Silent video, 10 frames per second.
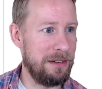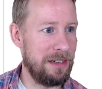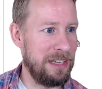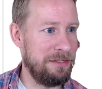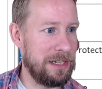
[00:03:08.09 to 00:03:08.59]

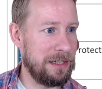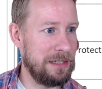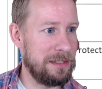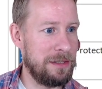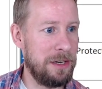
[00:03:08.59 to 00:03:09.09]
in fact,
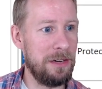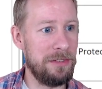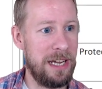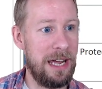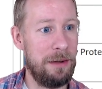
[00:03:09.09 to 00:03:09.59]
let's cut over
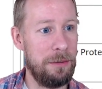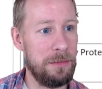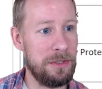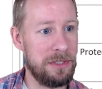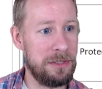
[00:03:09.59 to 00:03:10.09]
now and
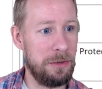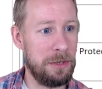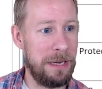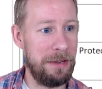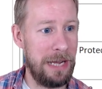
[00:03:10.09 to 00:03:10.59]
we'll just talk
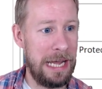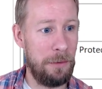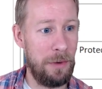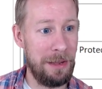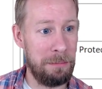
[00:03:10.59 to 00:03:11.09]
about how
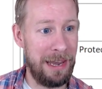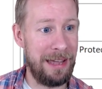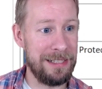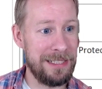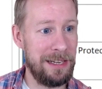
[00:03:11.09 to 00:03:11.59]
I
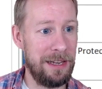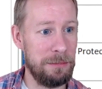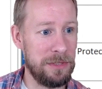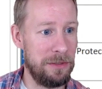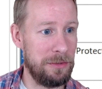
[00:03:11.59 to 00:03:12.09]
plan
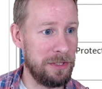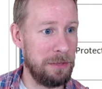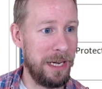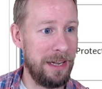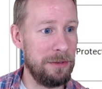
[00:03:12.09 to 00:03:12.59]
teams and also
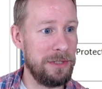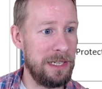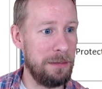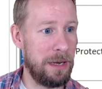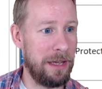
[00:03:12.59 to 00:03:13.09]
my own
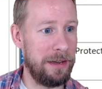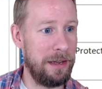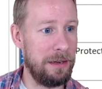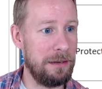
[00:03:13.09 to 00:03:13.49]
team planning.